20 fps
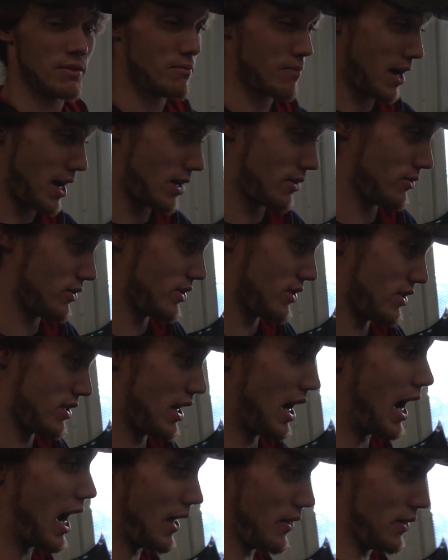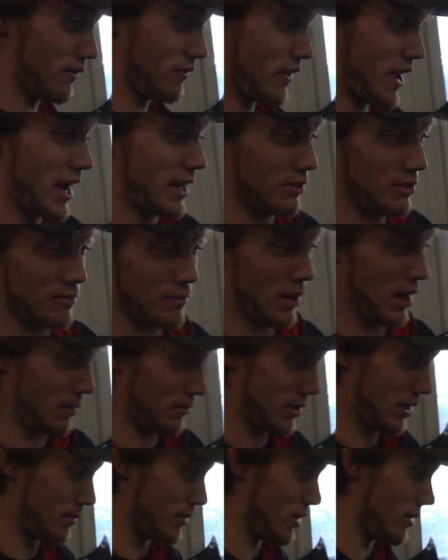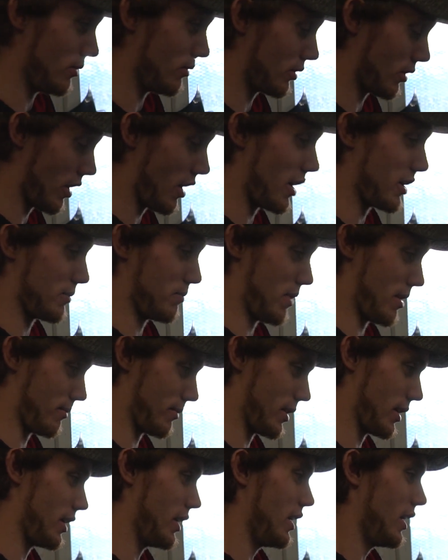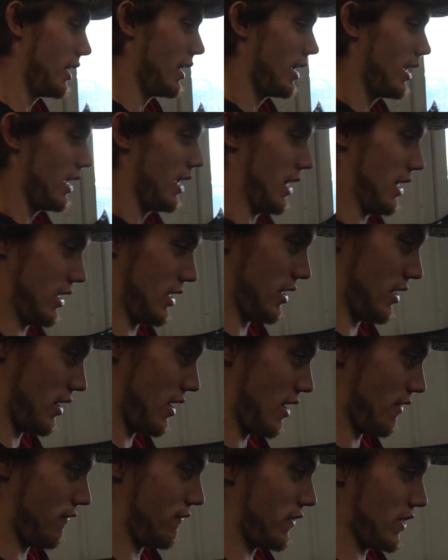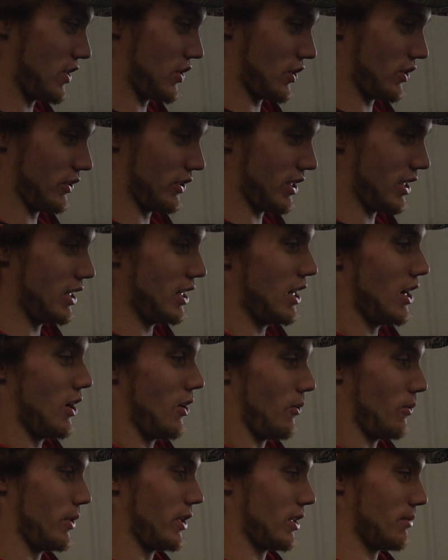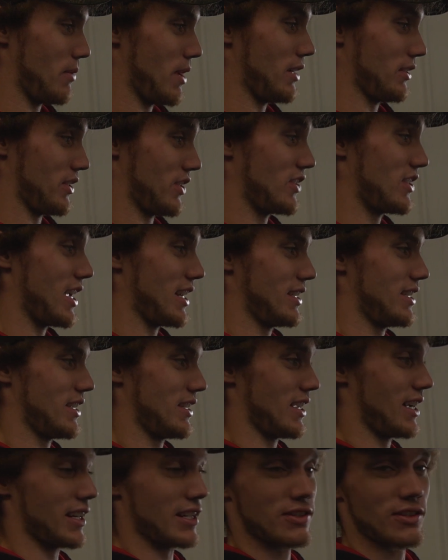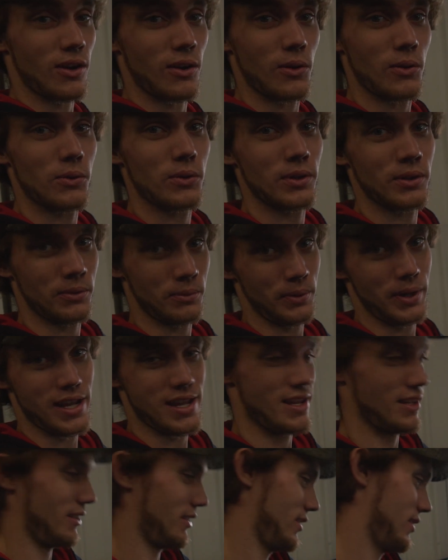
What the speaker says: mounts on the factory BMW cross member. And officially, we're about to set this on its own weight.